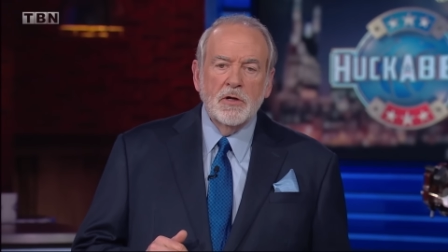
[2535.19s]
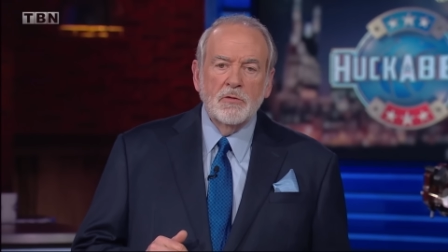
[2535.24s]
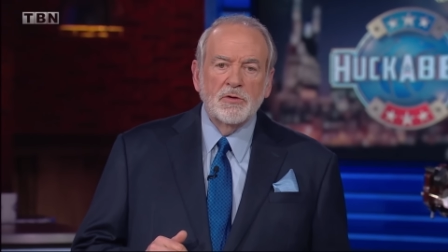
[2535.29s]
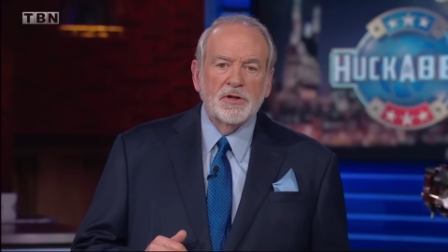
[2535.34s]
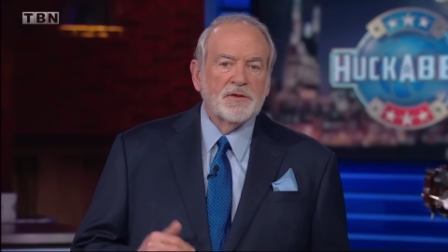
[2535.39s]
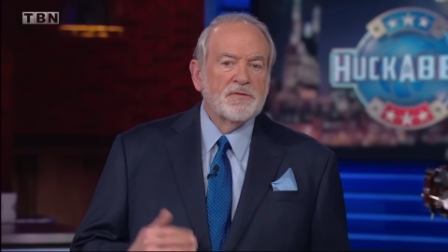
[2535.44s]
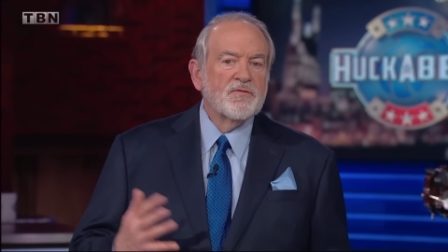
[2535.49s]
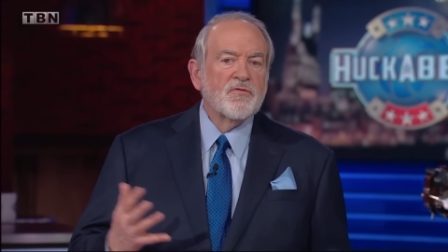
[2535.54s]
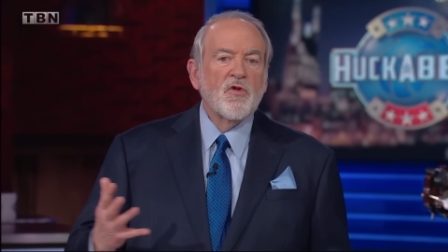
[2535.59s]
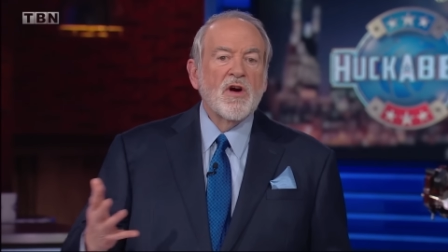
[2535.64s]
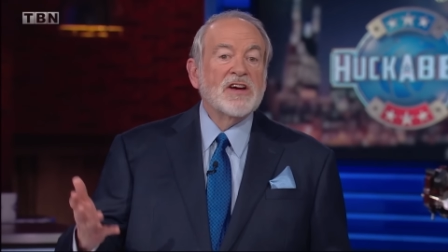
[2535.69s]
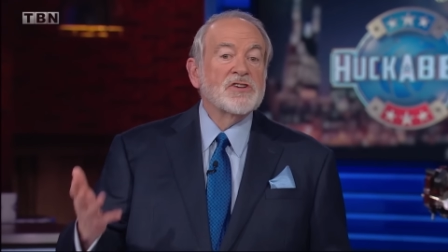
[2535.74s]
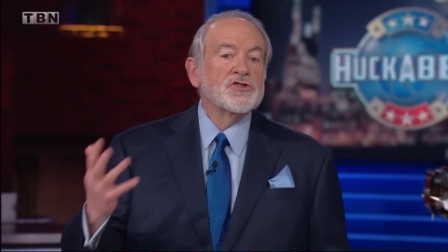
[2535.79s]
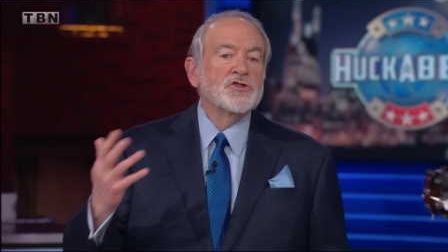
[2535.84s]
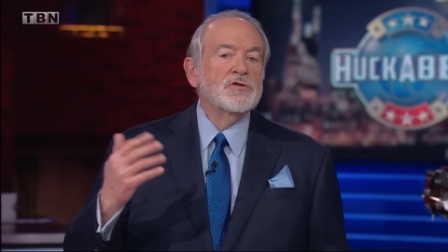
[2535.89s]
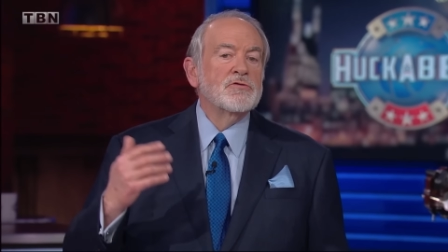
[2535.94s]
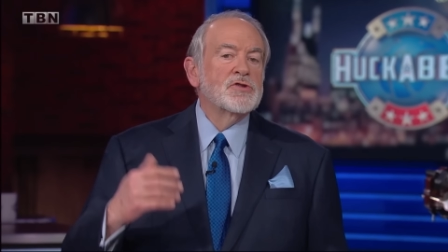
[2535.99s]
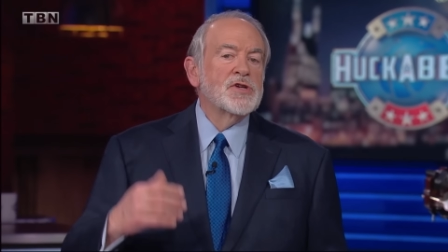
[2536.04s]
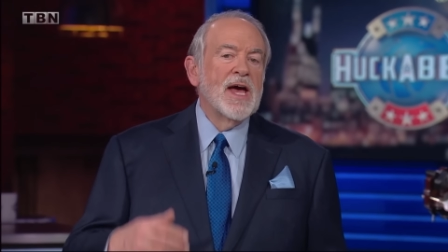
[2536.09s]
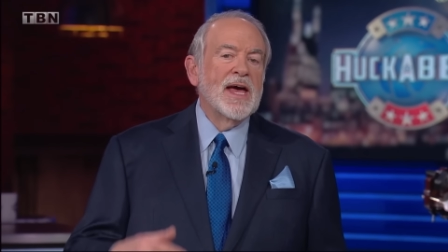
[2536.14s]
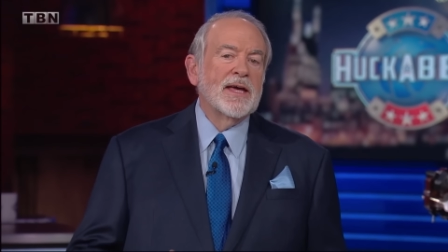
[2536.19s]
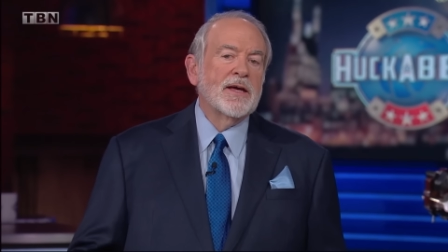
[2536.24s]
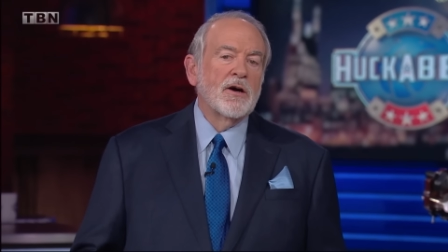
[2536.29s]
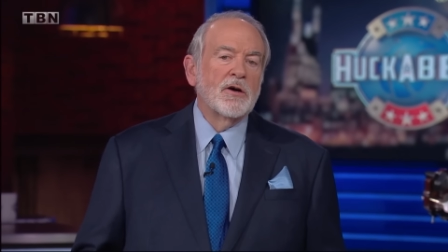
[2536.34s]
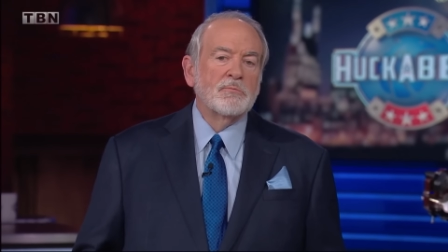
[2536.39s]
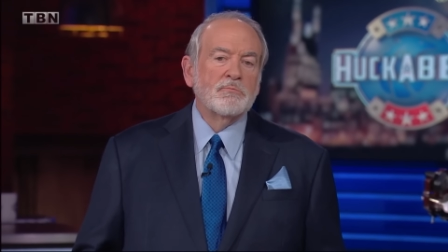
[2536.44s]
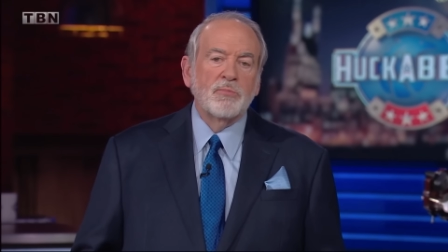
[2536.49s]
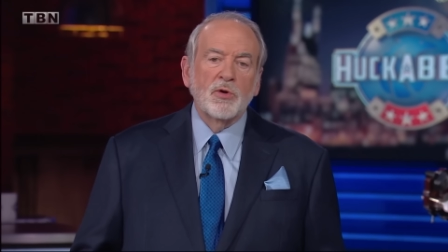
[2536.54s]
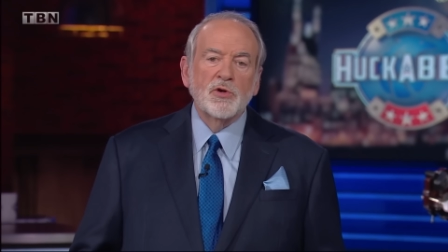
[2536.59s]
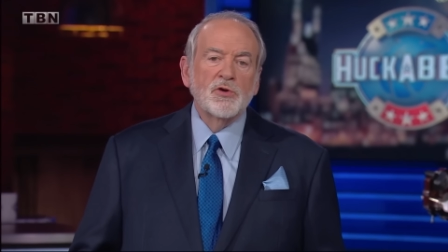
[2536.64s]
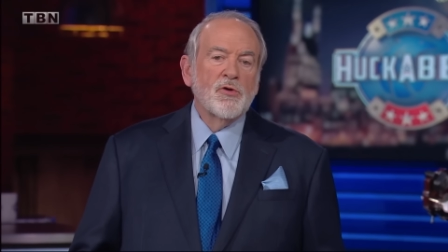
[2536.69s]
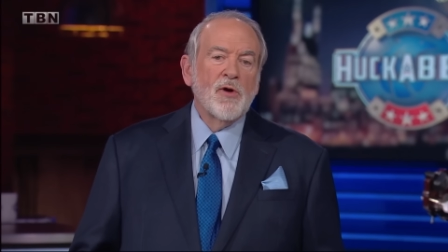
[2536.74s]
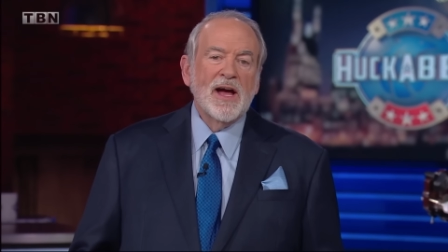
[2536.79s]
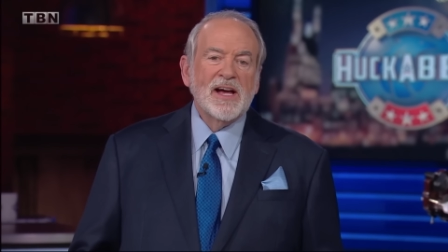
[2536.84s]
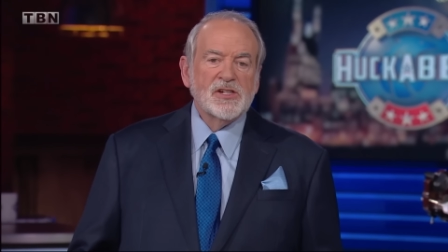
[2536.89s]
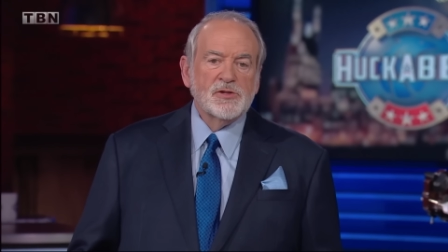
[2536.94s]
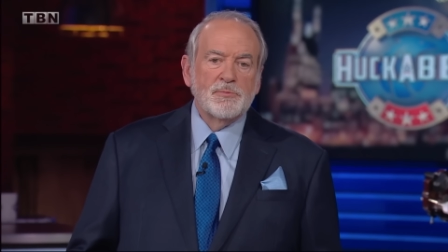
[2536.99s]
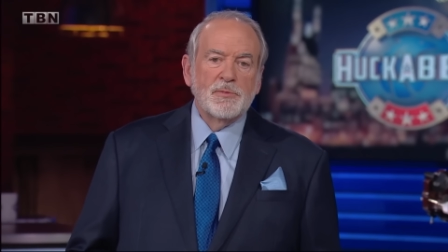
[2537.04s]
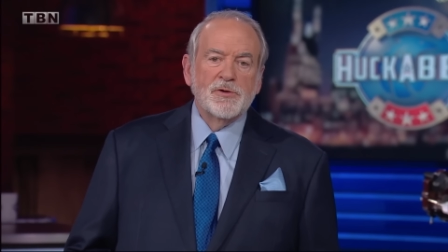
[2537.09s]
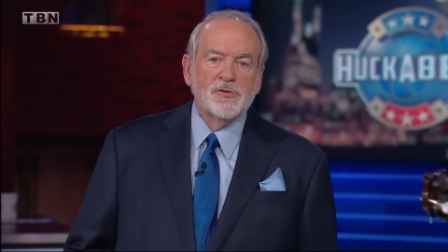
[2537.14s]
with a fresh new take on
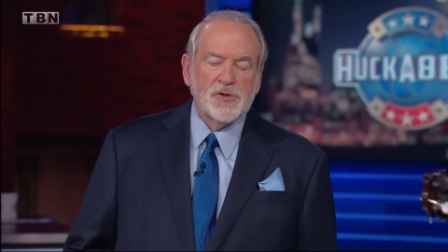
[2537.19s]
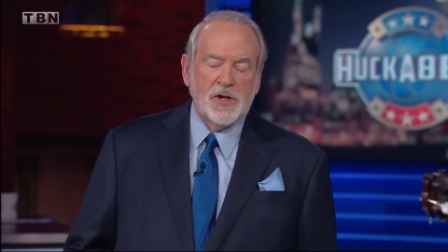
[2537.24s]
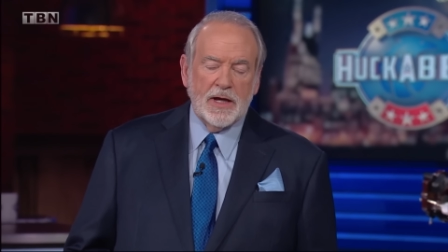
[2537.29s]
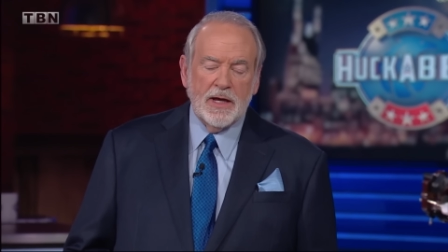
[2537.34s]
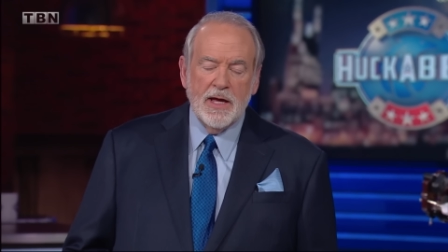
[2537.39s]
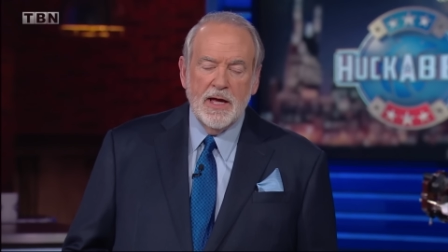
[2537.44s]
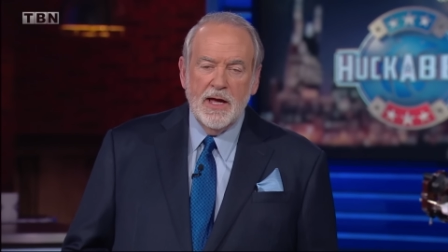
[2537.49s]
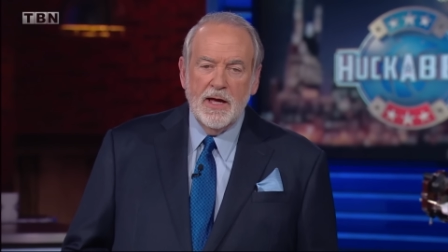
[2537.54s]
bluegrass music.